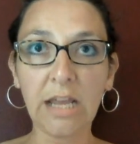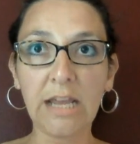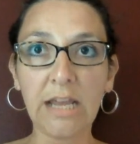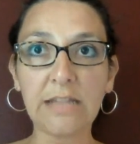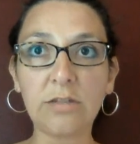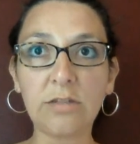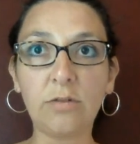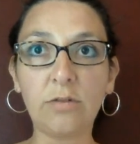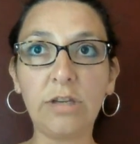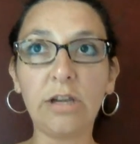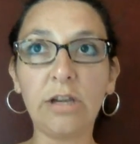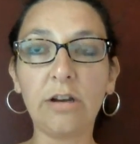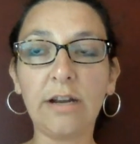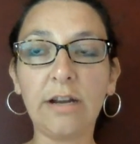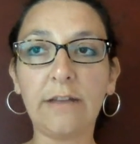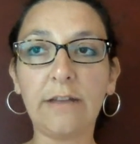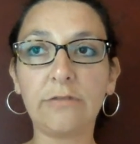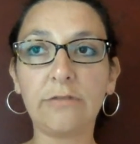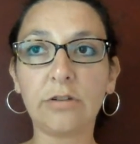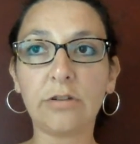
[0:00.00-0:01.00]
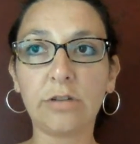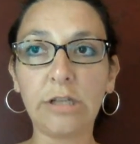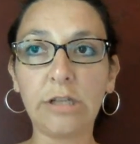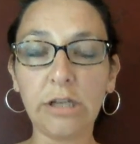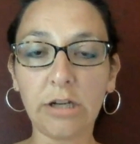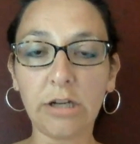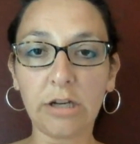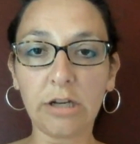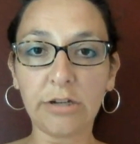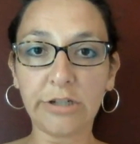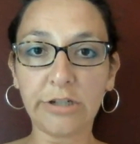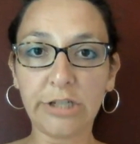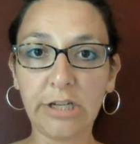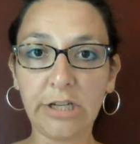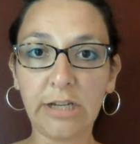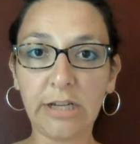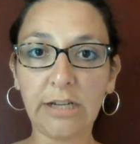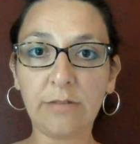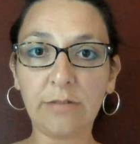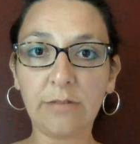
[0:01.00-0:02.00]
And so year after year,
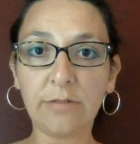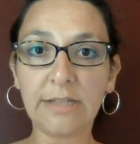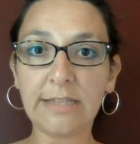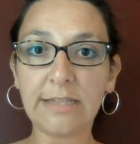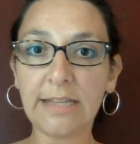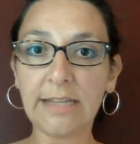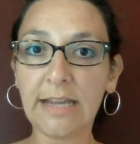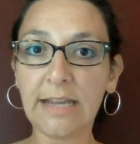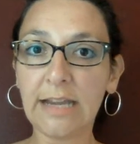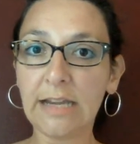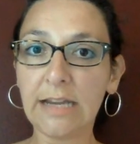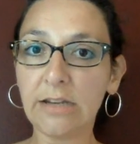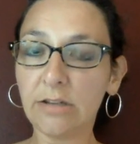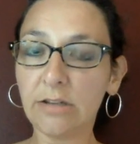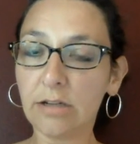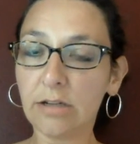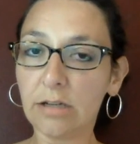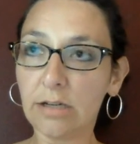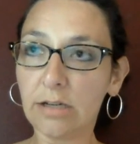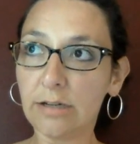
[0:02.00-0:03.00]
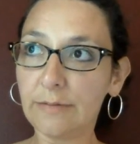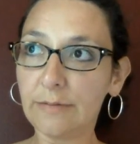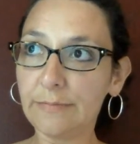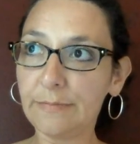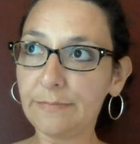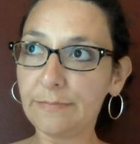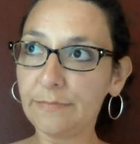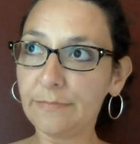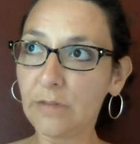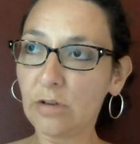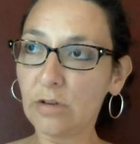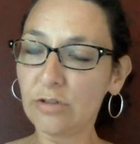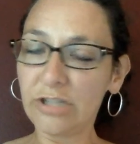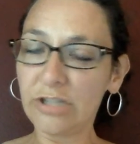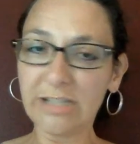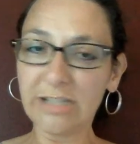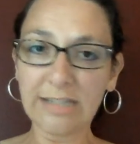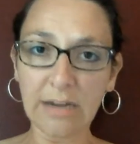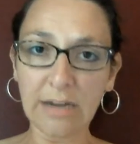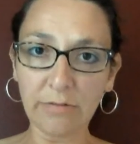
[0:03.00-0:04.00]
she would say, oh,
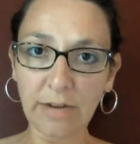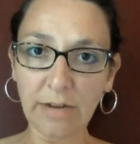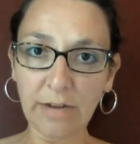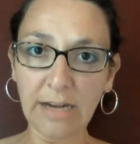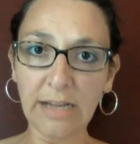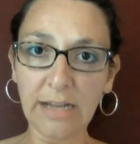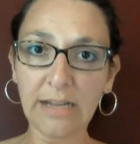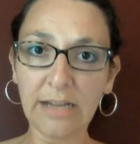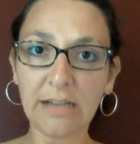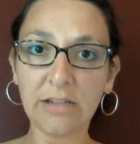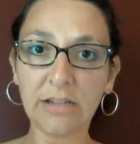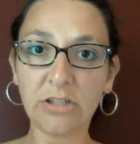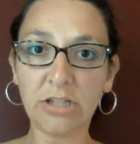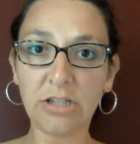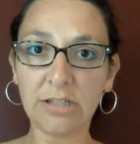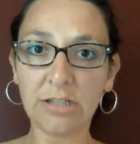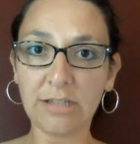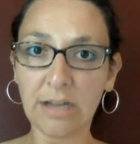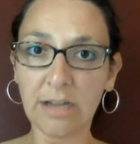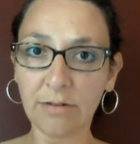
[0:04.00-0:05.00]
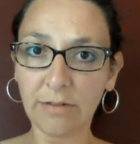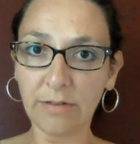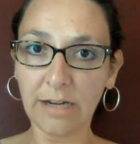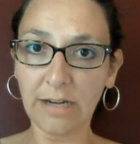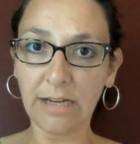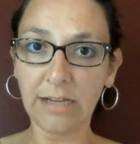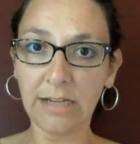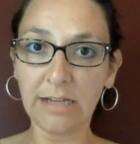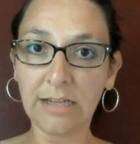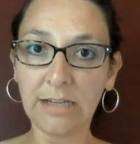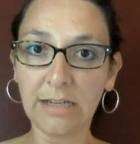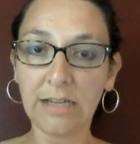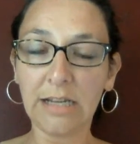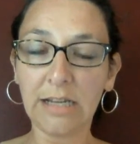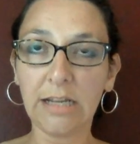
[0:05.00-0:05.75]
she's not ready. She's not ready.